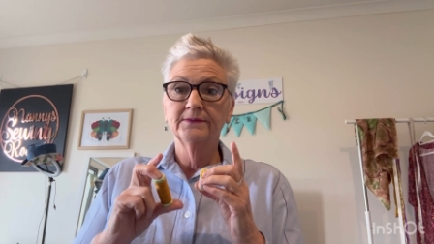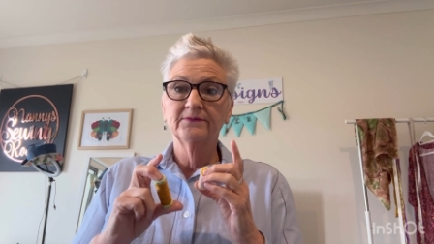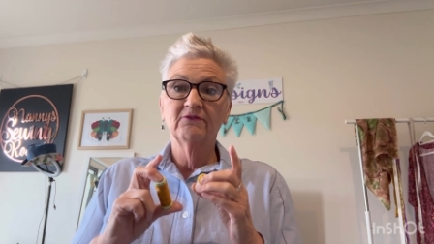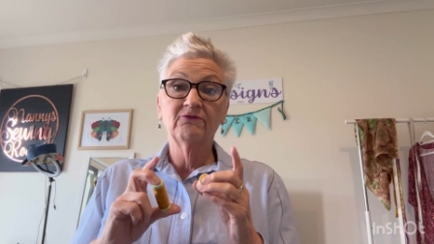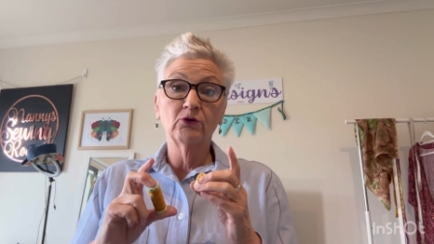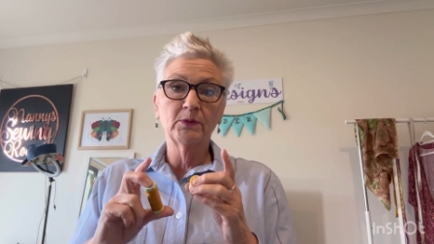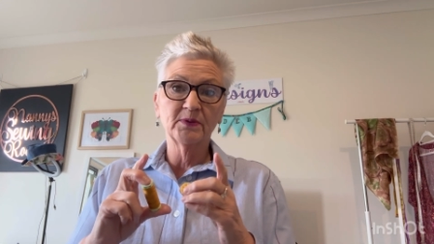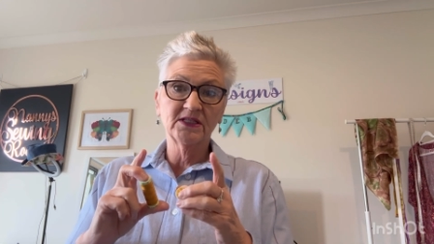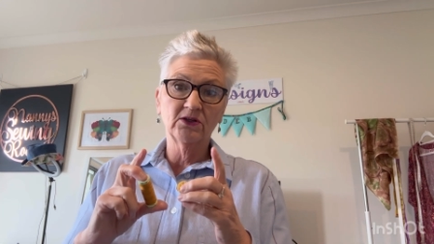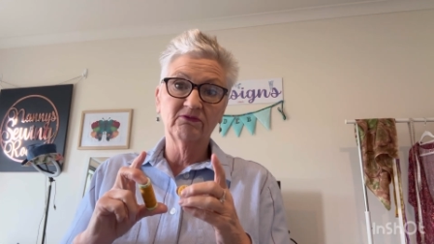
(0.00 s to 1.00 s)

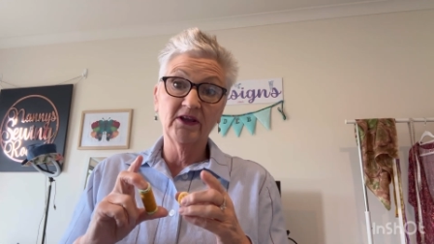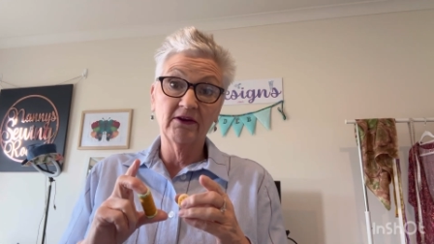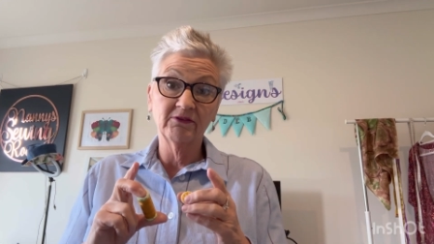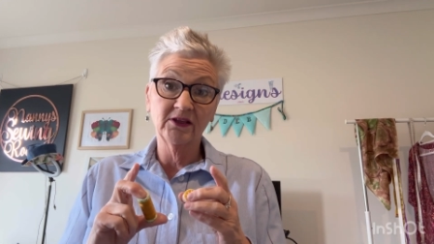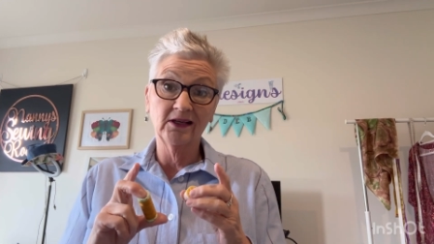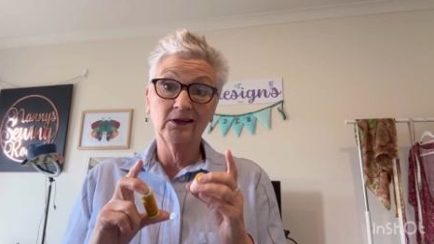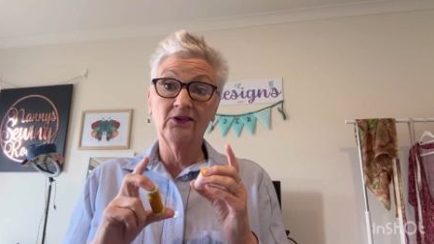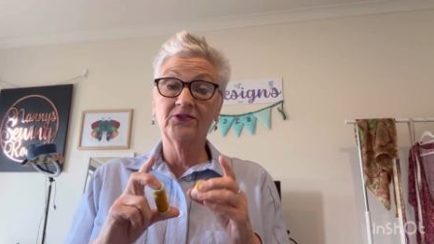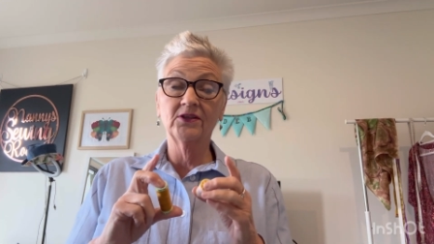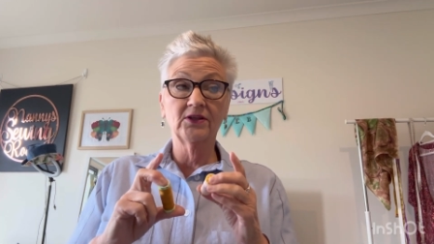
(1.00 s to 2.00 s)
40% off everything, and I
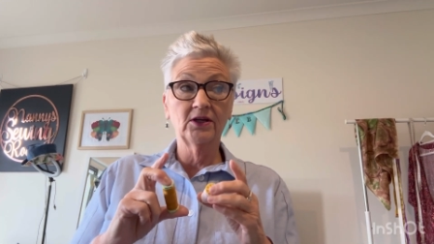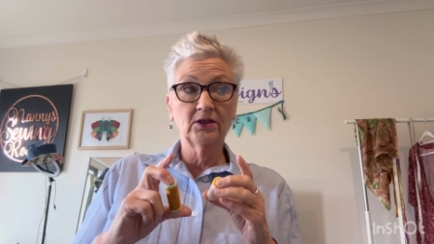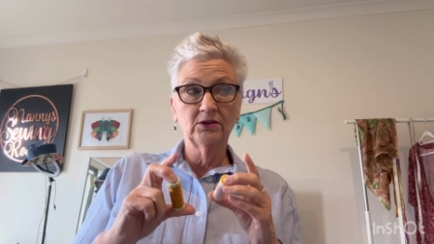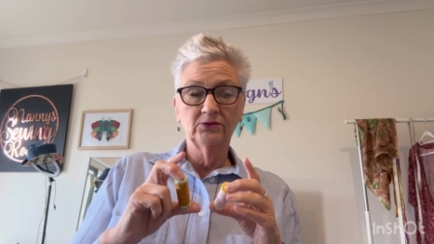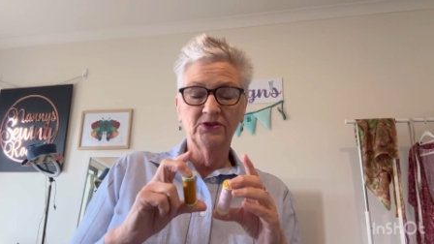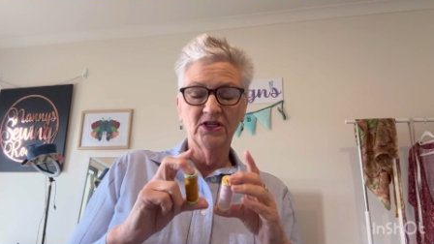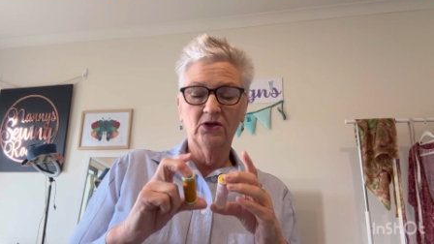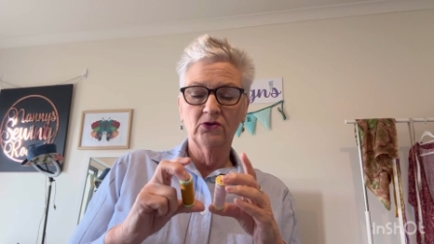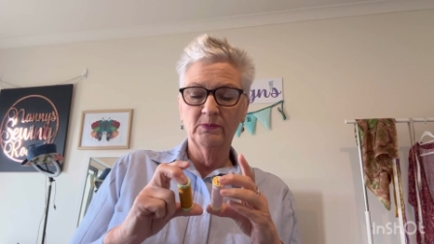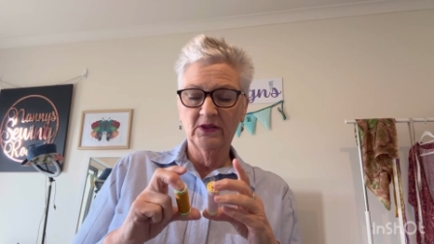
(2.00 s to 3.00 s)
think that includes their
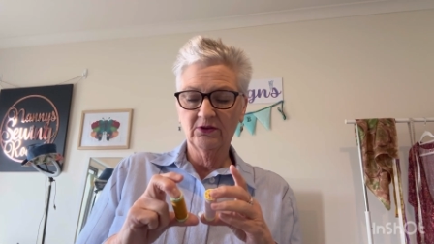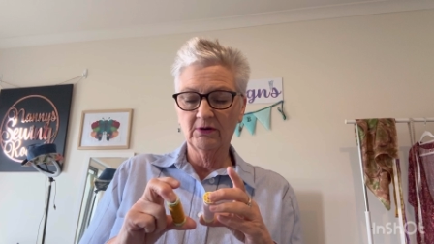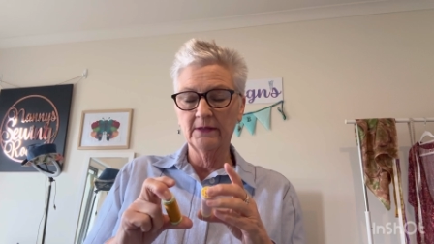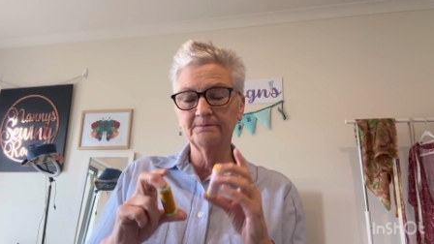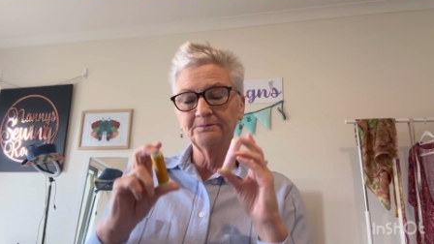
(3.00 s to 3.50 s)
Gutermann thread.